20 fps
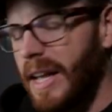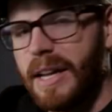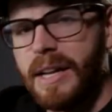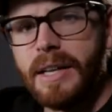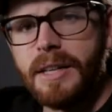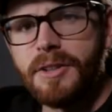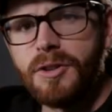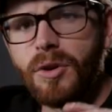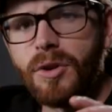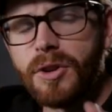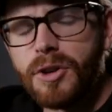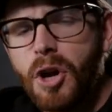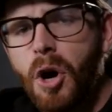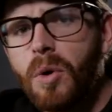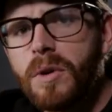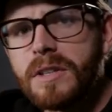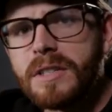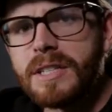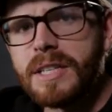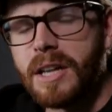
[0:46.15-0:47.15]
and you'll
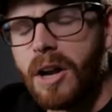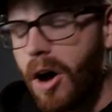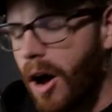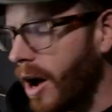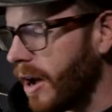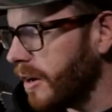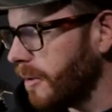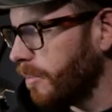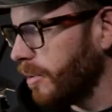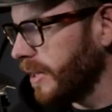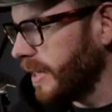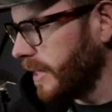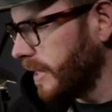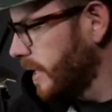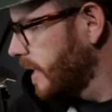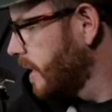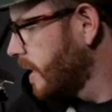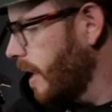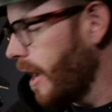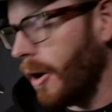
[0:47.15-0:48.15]
notice it audibly.
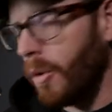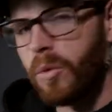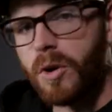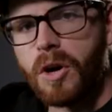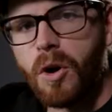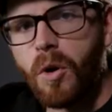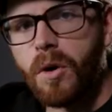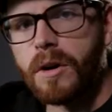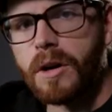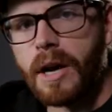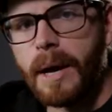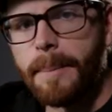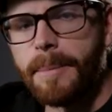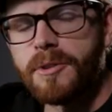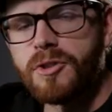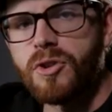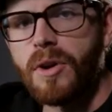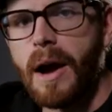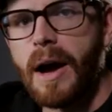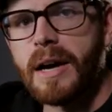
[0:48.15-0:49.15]
I'll record a couple
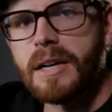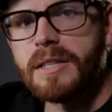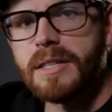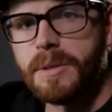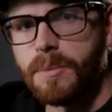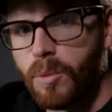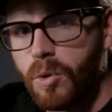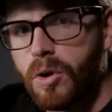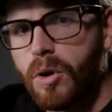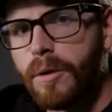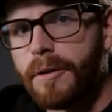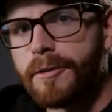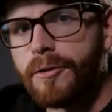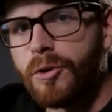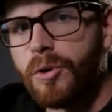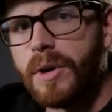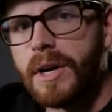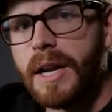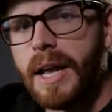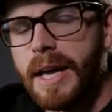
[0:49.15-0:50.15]
tracks and we'll go
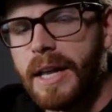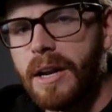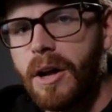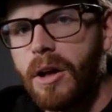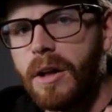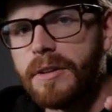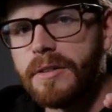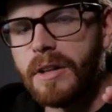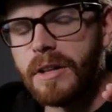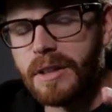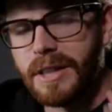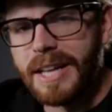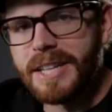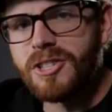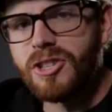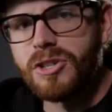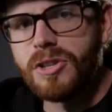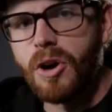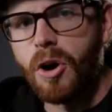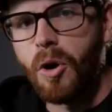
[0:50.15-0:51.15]
through it and I'll
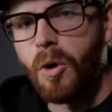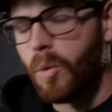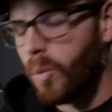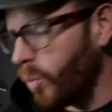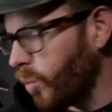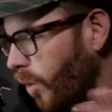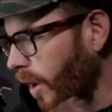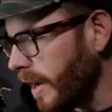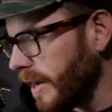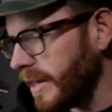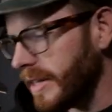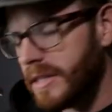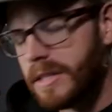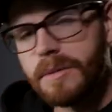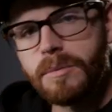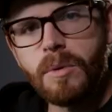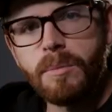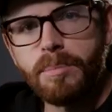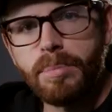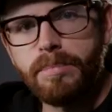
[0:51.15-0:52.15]
let you know what
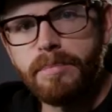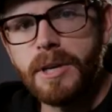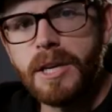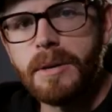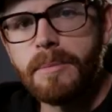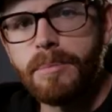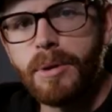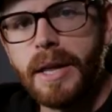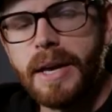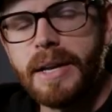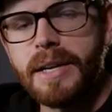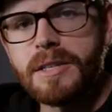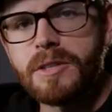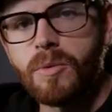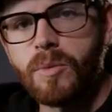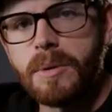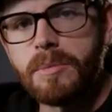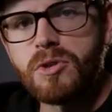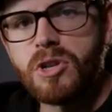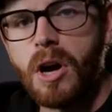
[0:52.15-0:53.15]
is being played as
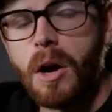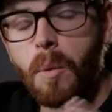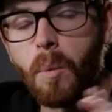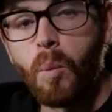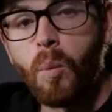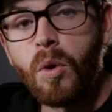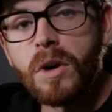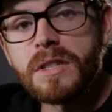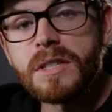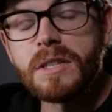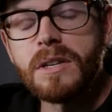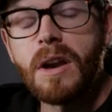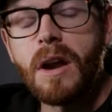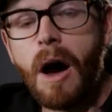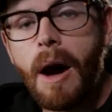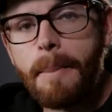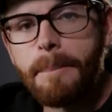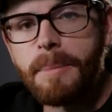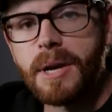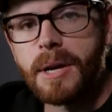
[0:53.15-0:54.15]
a rim shot and what's
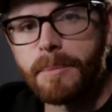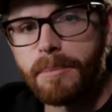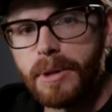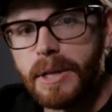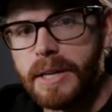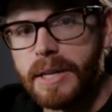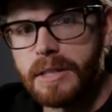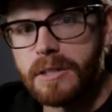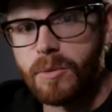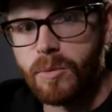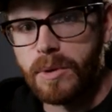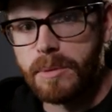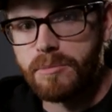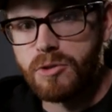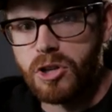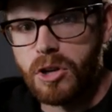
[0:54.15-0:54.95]
not being played as a rim